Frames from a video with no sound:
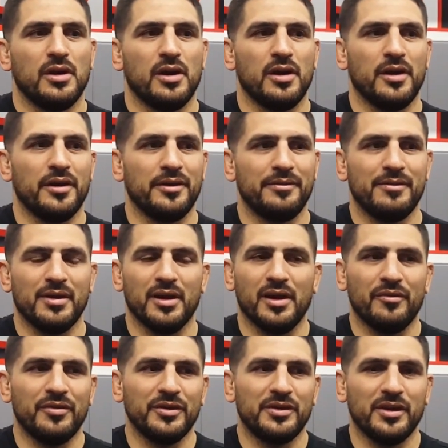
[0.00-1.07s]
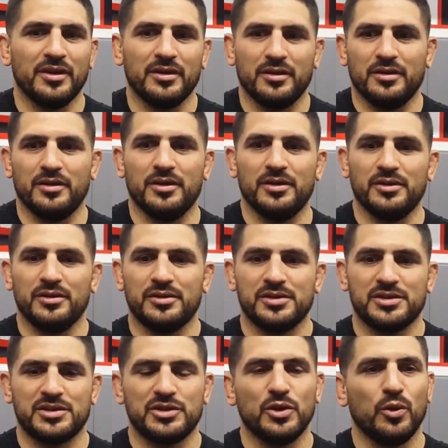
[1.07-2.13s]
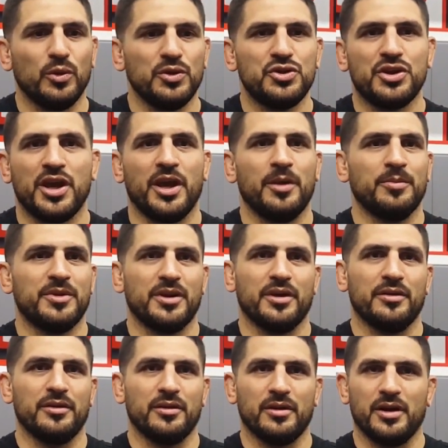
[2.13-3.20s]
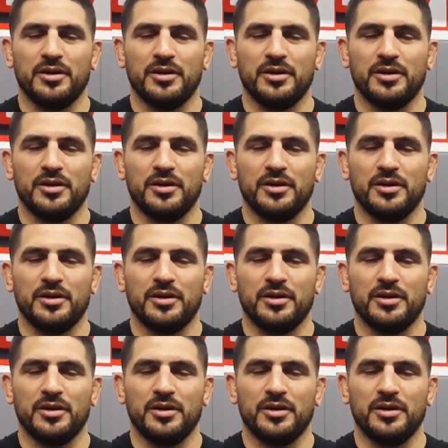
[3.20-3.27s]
And everything, it slowly came together.